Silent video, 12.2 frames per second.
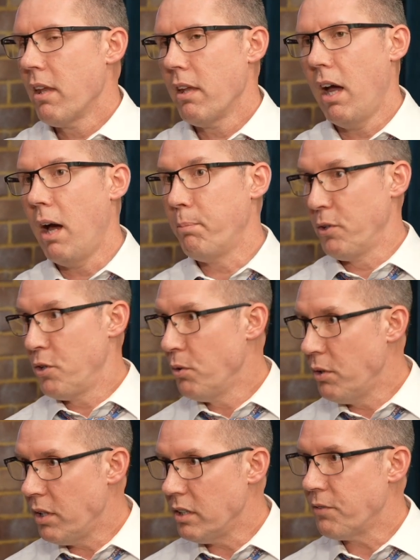
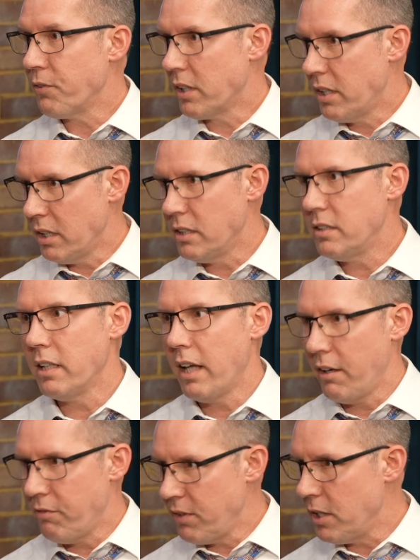opportunities for kids that
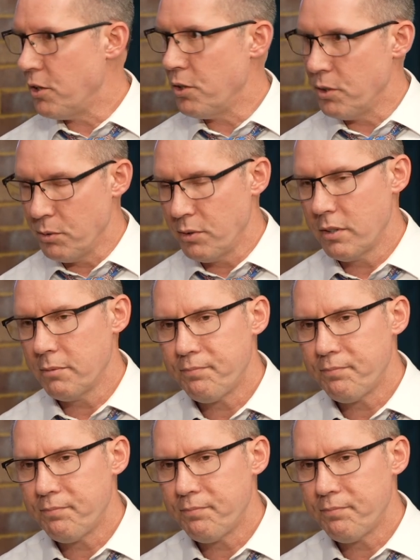have issues.